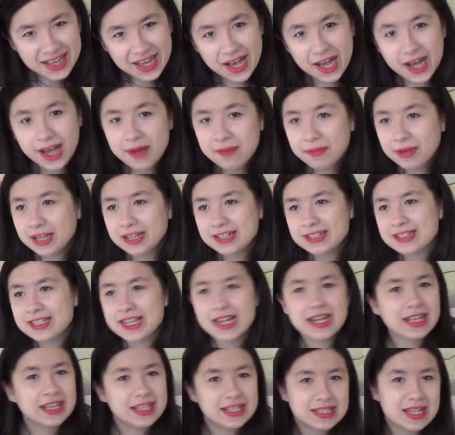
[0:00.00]
I'm like
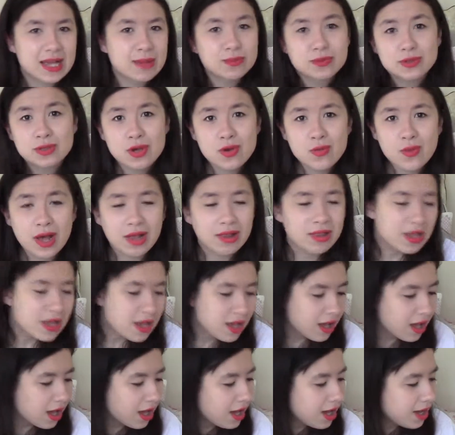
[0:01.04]
selling this app so well.
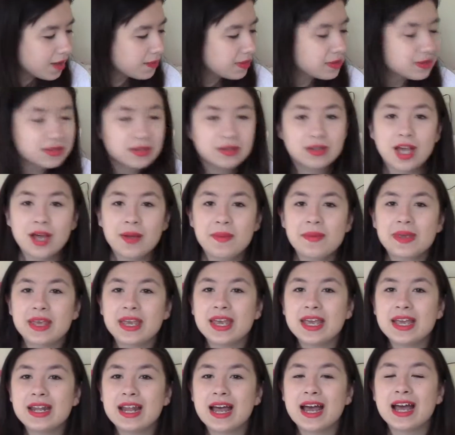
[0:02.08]
So coming
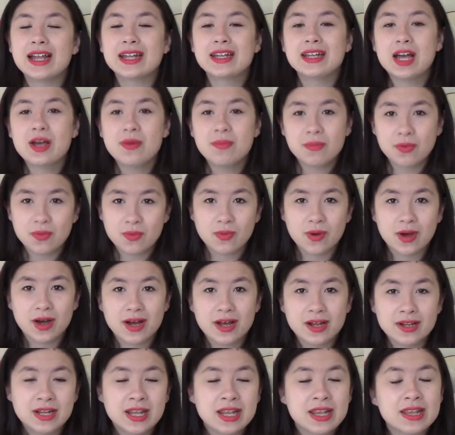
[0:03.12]
in at number
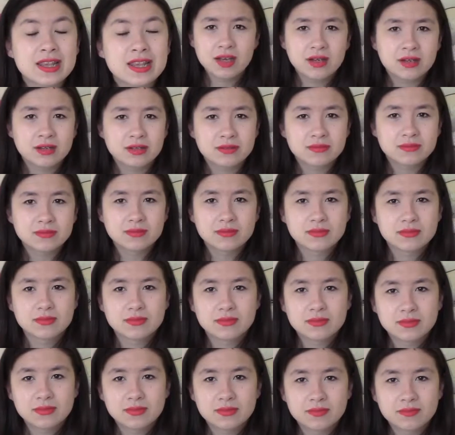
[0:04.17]
1 is
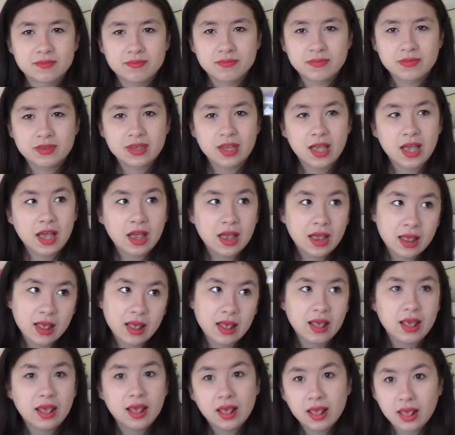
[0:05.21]
a
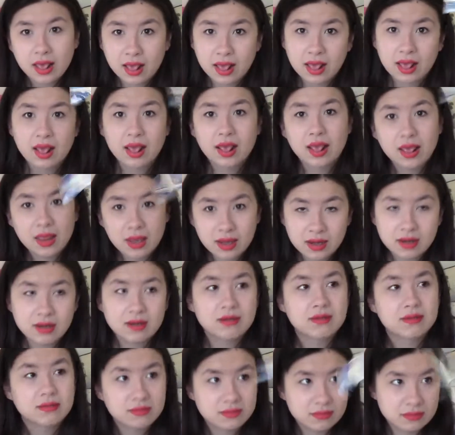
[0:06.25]
massive
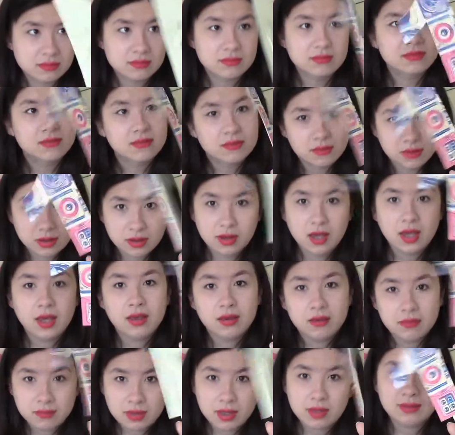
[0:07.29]
cool drumroll,
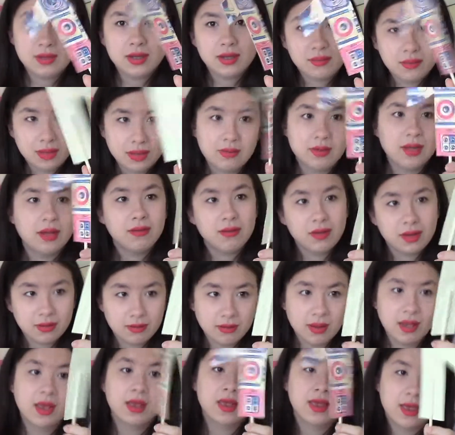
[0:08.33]
please. I'm going to
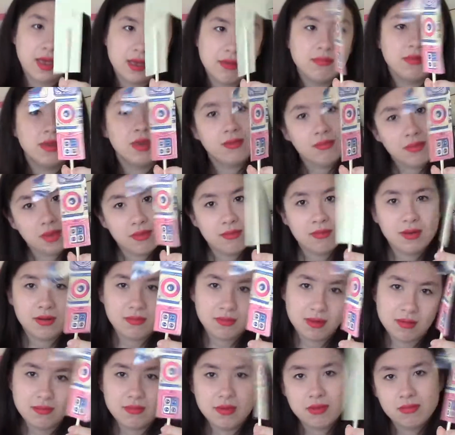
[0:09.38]
insert drumroll
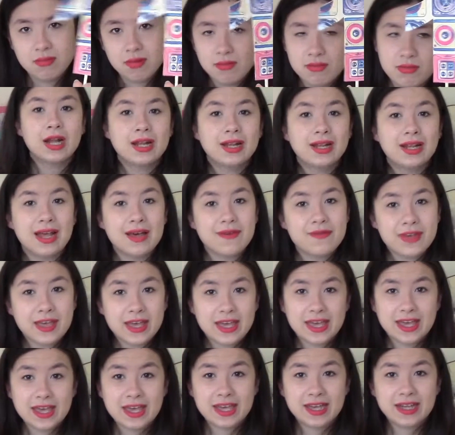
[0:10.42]
here. Blog
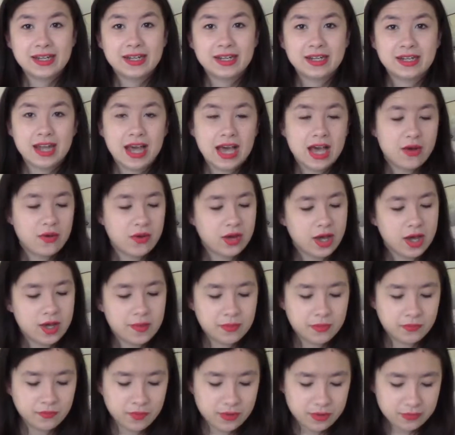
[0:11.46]
Lovin. Now,
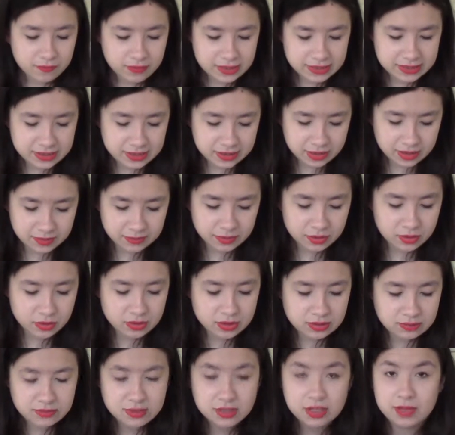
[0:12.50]
very recently,
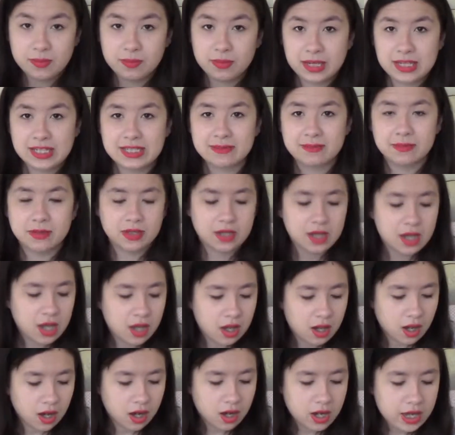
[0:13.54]
because I've started placement,
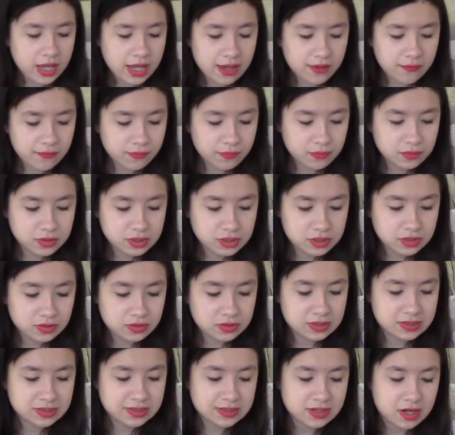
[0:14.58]
I have wanted to
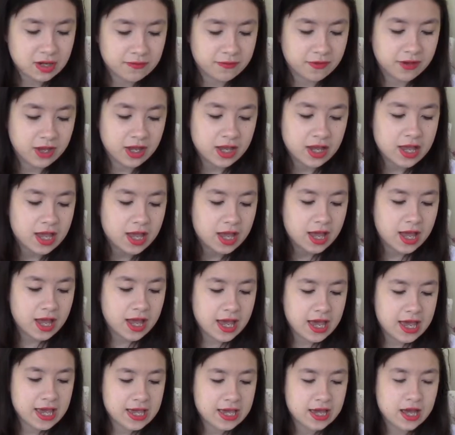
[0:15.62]
discover
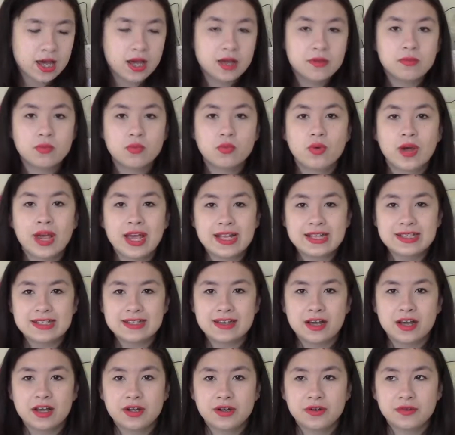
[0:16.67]
a way to
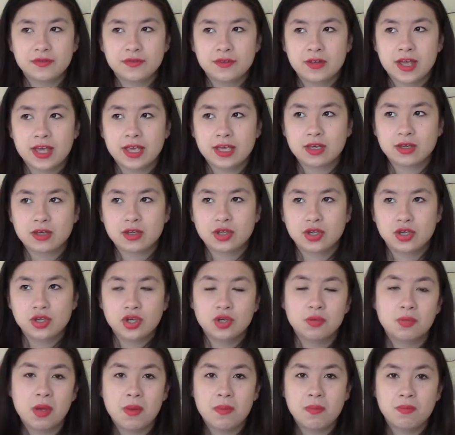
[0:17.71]
kind of like
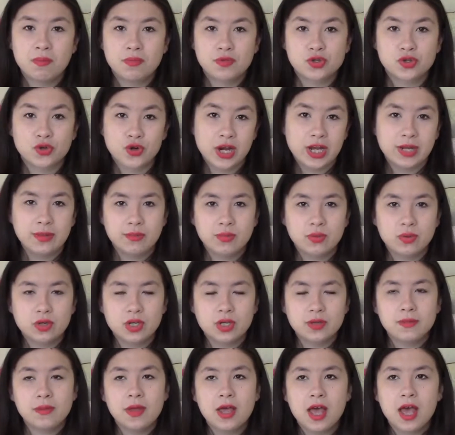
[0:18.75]
cure my train
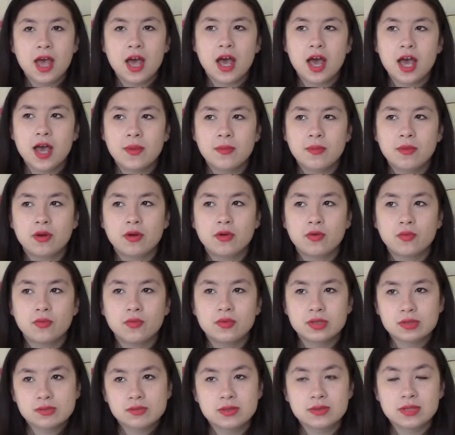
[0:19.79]
boredom.
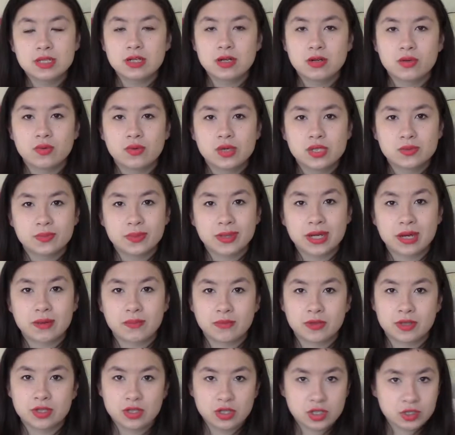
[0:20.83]
Sometimes I don't always pick
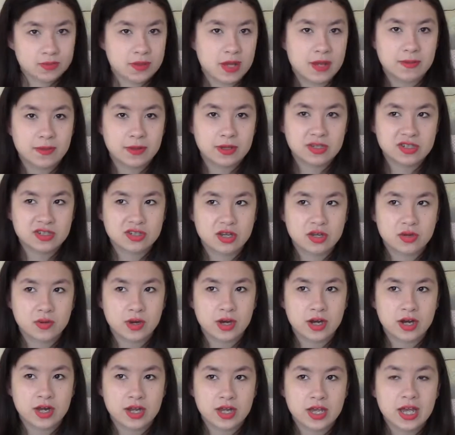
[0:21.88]
up the newspaper, so
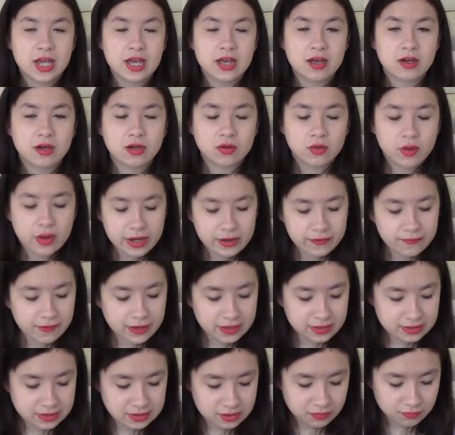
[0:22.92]
I quite
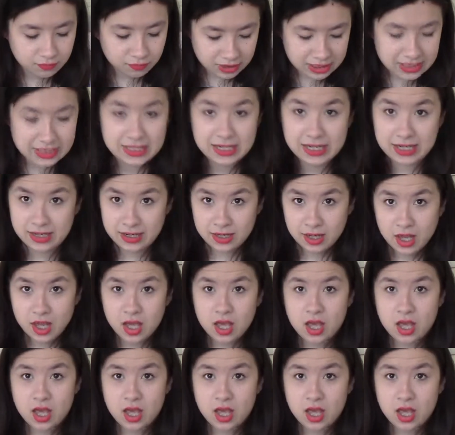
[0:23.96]
fancy reading